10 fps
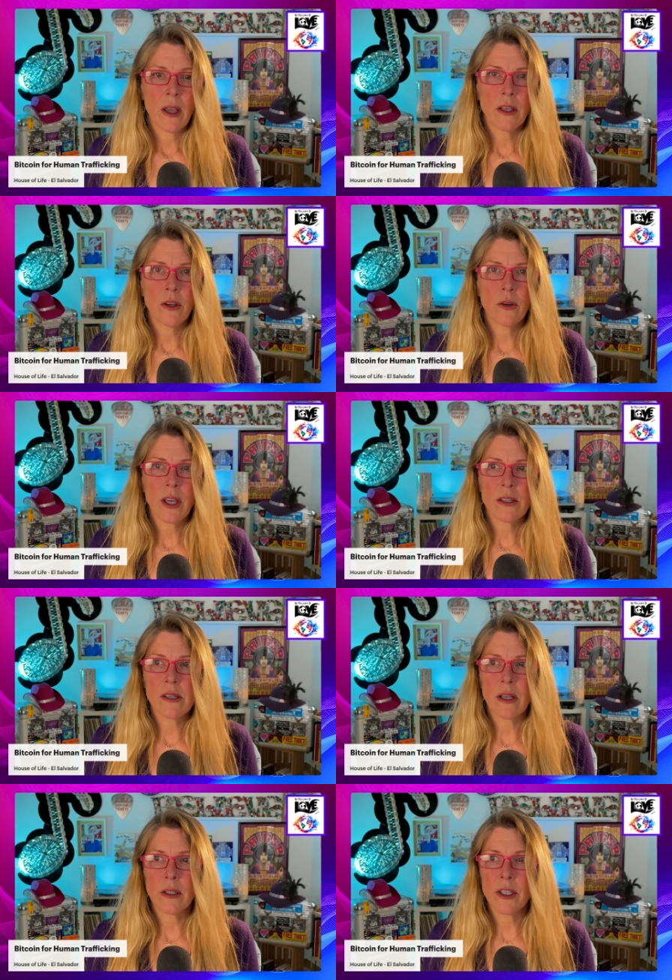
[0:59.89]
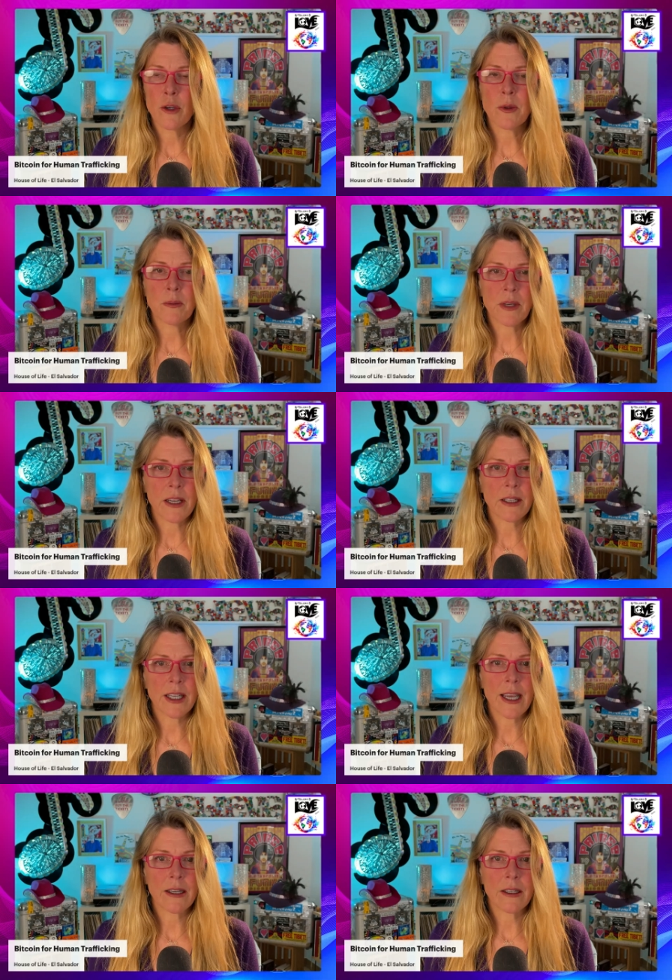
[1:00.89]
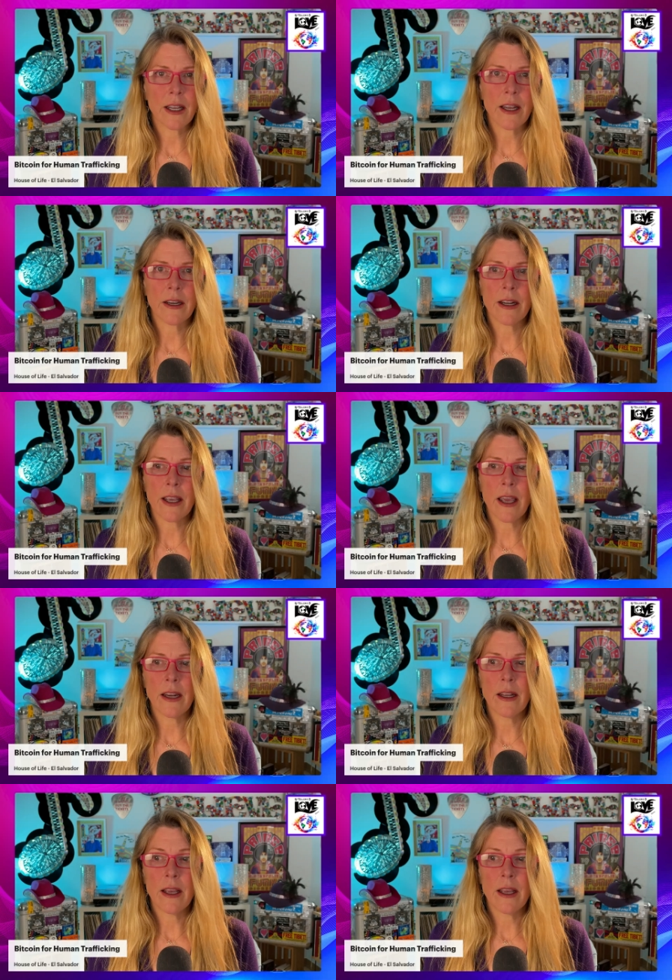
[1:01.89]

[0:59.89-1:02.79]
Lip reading: you can sell a human being again and again and again,